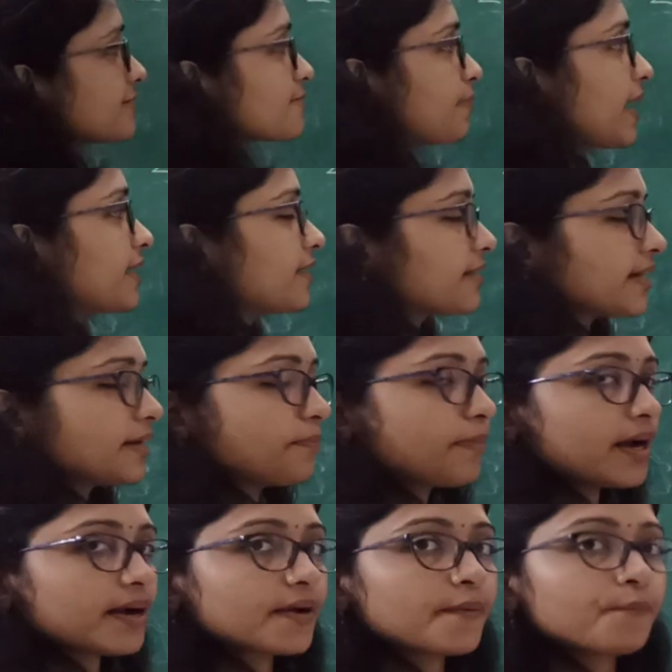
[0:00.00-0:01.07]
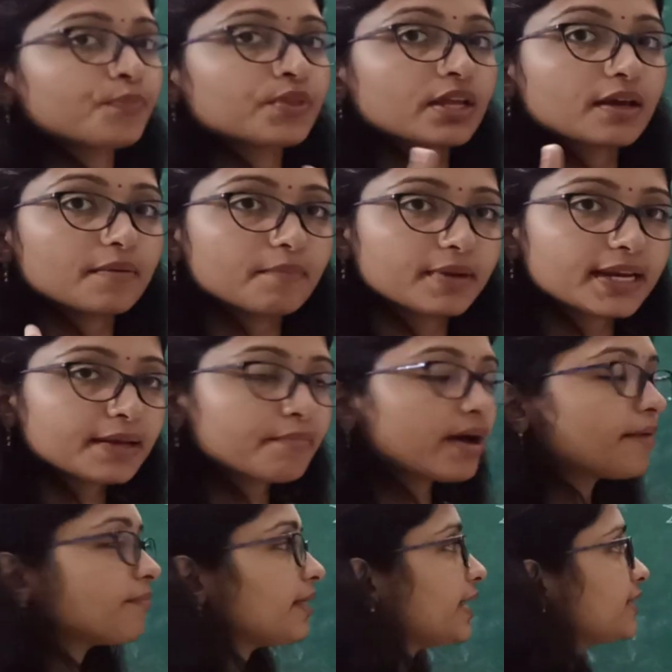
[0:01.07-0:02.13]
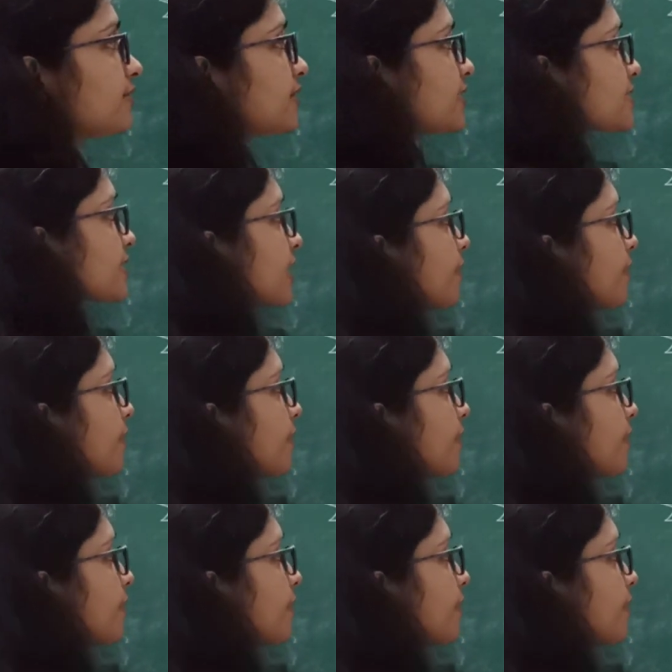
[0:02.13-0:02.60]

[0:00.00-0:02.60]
is mandatory part. Minimum length is